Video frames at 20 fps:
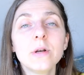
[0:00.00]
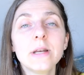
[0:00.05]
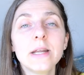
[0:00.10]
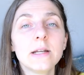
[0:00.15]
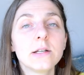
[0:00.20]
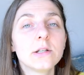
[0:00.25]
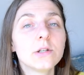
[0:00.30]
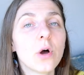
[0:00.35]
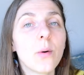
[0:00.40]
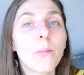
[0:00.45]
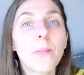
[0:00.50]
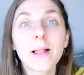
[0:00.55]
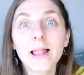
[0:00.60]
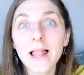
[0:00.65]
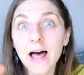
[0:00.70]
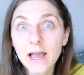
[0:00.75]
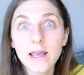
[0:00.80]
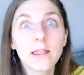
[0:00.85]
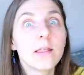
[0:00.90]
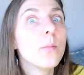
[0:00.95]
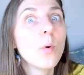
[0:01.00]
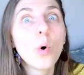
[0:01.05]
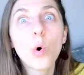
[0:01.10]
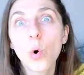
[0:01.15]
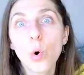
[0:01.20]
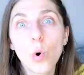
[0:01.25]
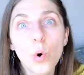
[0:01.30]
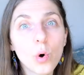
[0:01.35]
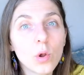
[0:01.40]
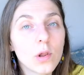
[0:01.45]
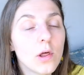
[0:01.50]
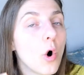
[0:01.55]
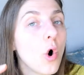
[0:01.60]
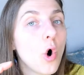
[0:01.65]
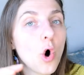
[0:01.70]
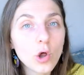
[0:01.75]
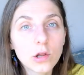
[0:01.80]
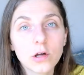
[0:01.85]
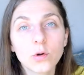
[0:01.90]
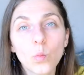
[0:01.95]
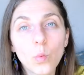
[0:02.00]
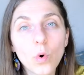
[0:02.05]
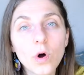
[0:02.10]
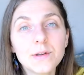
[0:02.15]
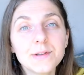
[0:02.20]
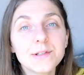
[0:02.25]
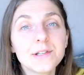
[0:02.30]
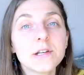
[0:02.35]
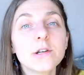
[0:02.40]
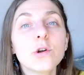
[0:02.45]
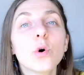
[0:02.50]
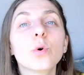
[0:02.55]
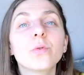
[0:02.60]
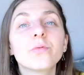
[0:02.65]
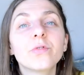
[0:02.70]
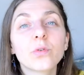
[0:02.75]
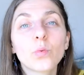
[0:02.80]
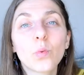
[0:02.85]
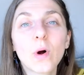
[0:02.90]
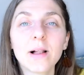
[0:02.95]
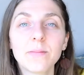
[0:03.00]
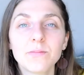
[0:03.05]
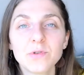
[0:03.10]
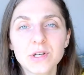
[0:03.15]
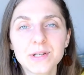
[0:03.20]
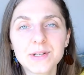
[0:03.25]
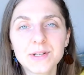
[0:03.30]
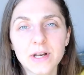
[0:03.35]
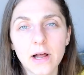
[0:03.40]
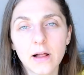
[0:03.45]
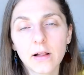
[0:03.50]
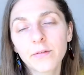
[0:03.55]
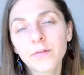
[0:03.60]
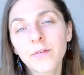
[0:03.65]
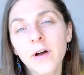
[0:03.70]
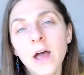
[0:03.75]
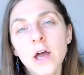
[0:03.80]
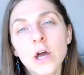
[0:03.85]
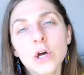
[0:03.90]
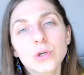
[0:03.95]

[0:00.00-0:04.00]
need to apply them all at once and overwhelm yourself.